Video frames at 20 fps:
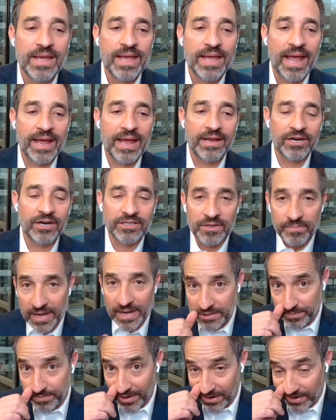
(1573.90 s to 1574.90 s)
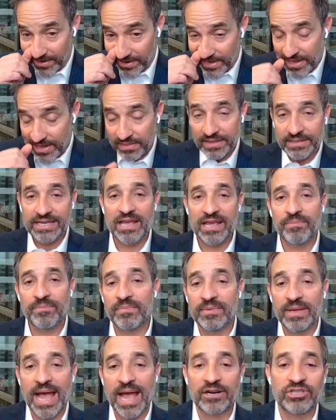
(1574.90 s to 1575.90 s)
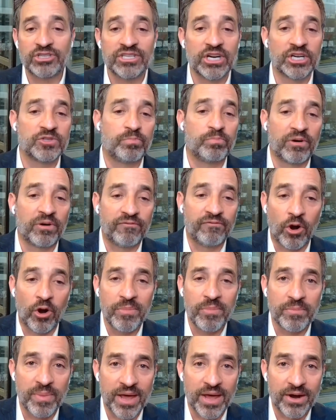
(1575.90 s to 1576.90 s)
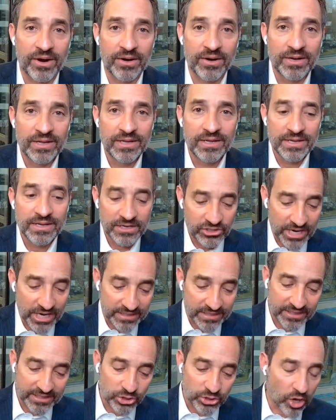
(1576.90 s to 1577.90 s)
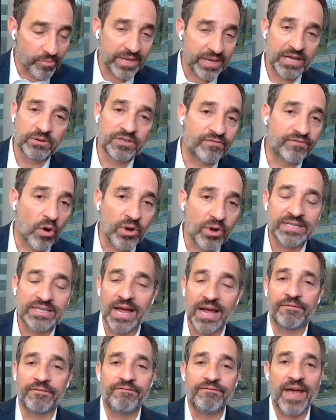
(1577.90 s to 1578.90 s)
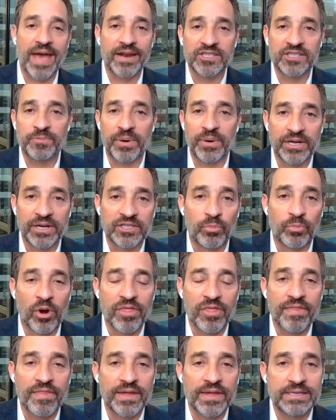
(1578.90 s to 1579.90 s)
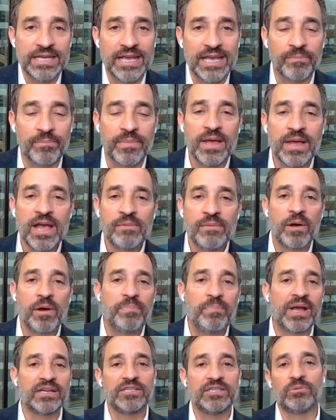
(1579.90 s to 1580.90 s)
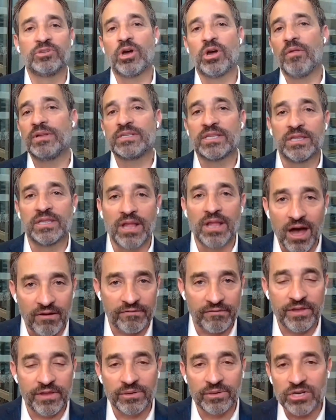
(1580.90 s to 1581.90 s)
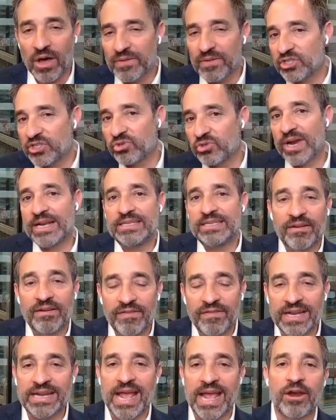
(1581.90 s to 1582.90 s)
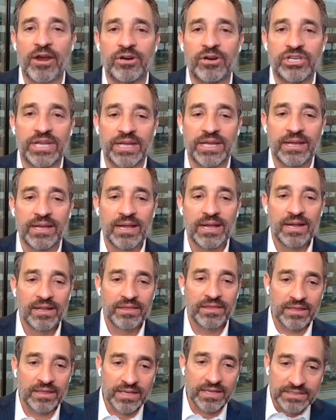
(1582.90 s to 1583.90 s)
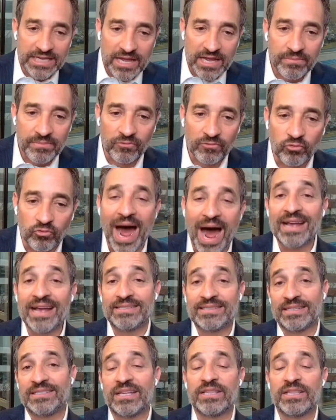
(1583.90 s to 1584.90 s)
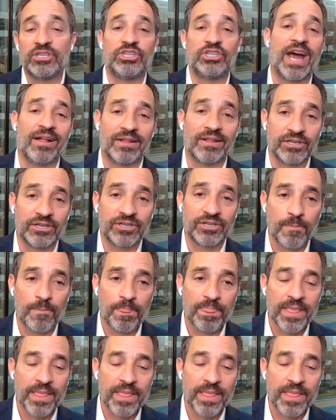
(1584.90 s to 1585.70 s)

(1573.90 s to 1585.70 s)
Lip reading: And here's the best part. The team actually starts performing better. Jesse told me he was focused on the fan experience more than the team, but because there was all this love, there was all this creativity and energy, that the team rises to the challenge.